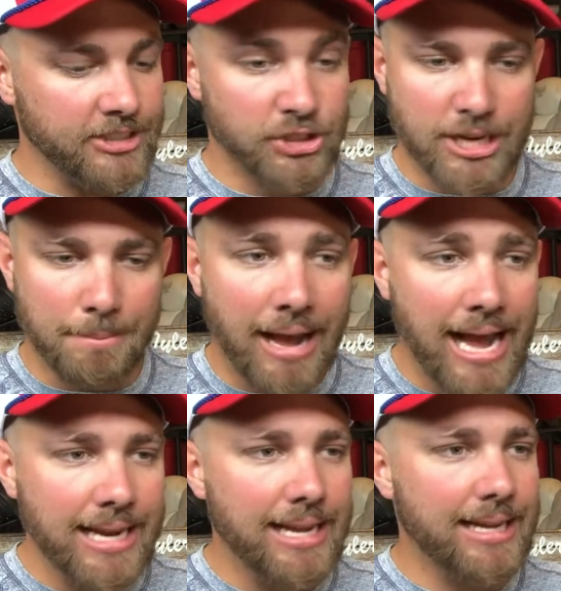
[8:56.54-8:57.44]

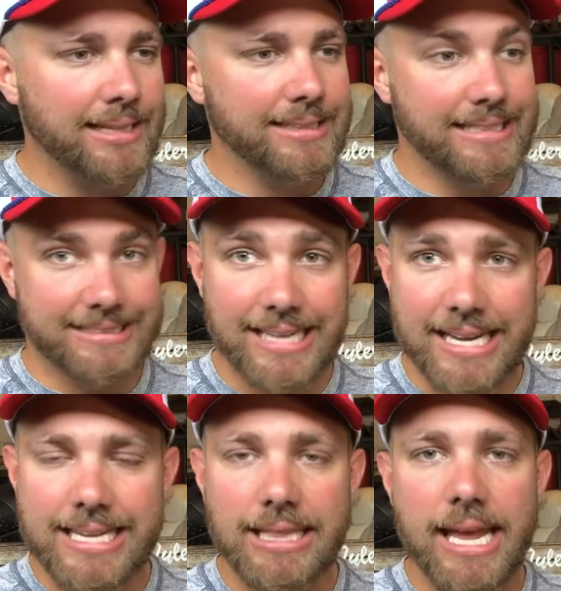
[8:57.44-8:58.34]
Chickamauga,
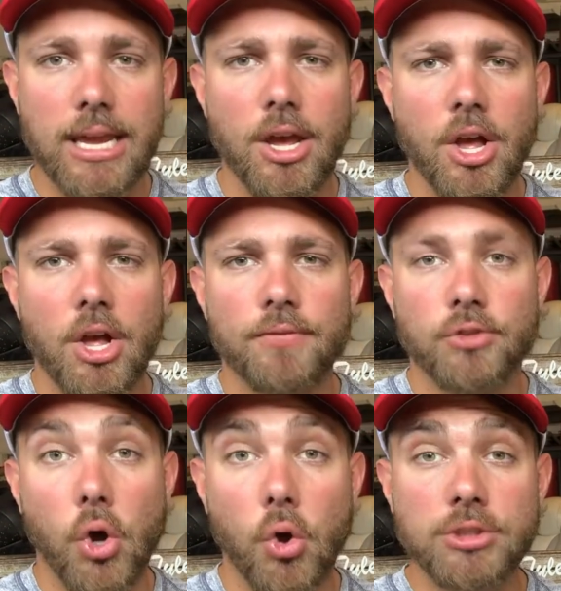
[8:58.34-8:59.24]
Kentucky Lake,
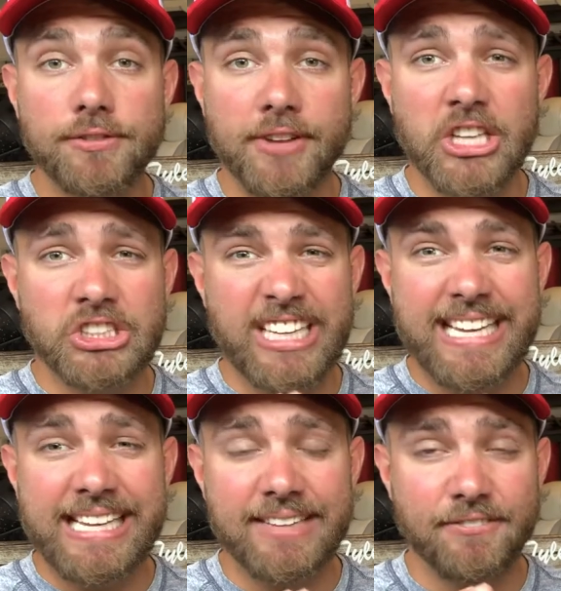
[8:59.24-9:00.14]
those fish
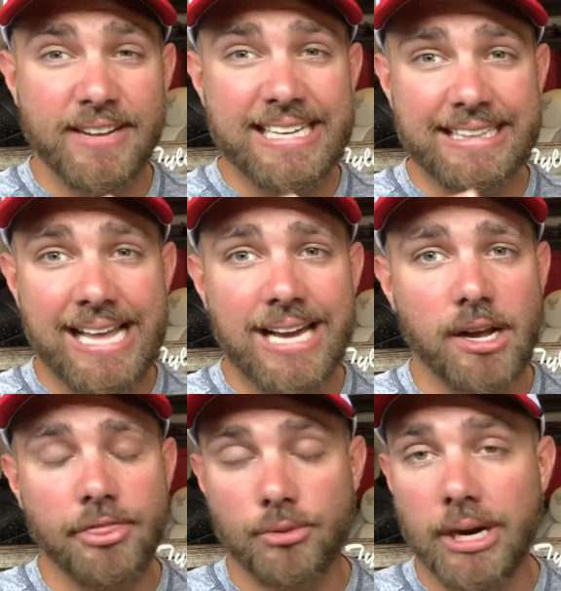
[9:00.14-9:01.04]
feed a lot
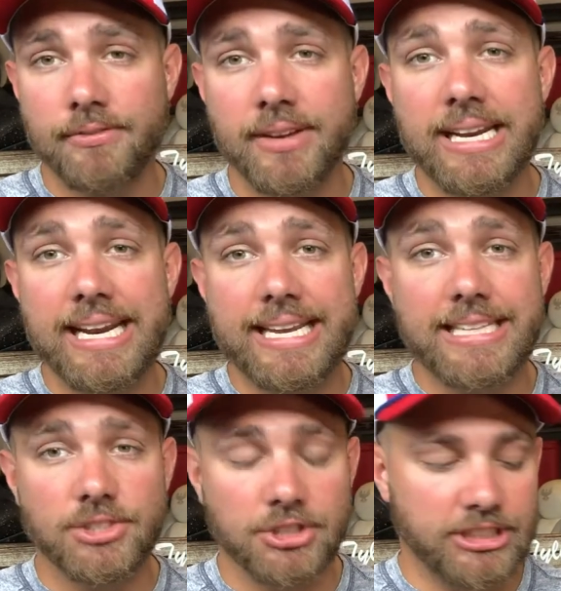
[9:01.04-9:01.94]
on threadfin and
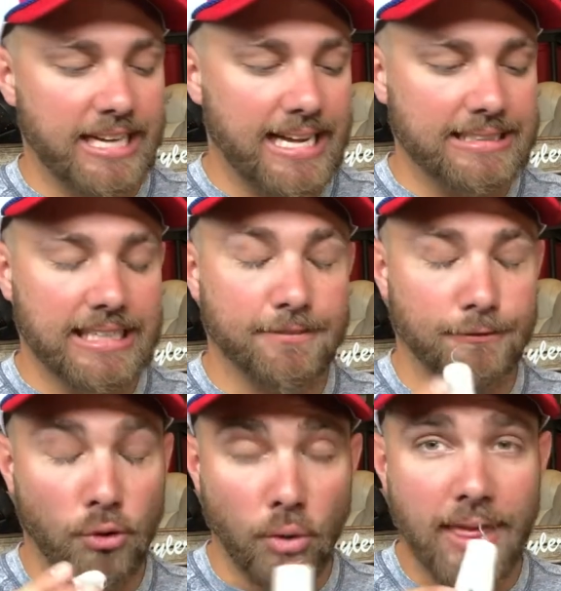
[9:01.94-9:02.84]
gizzard shads. And
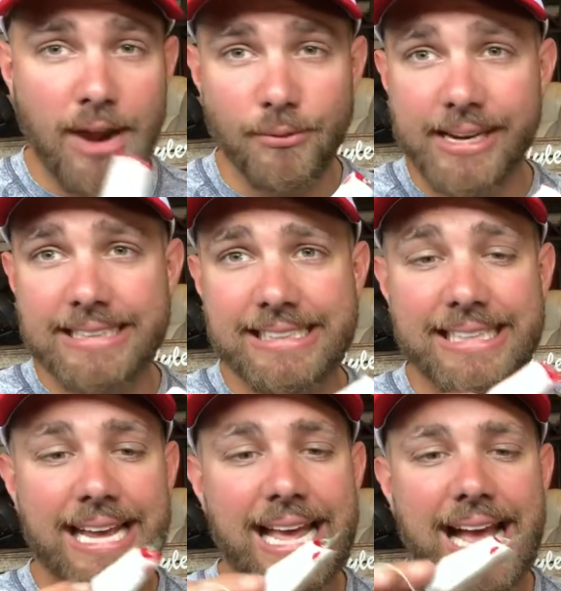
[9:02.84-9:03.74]
for that
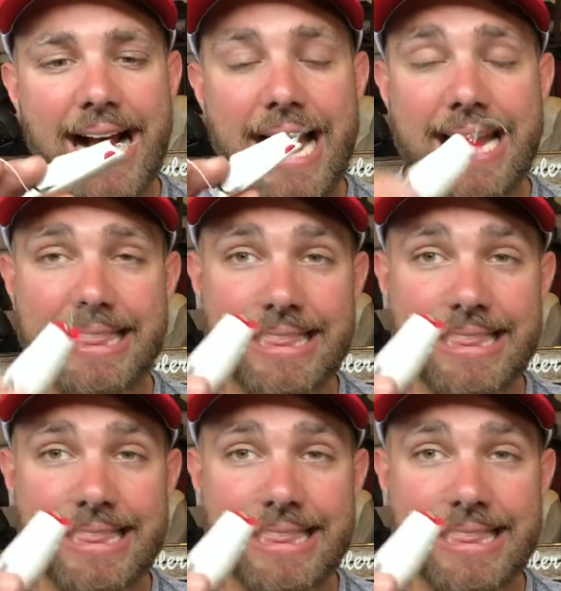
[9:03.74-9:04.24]
reason, I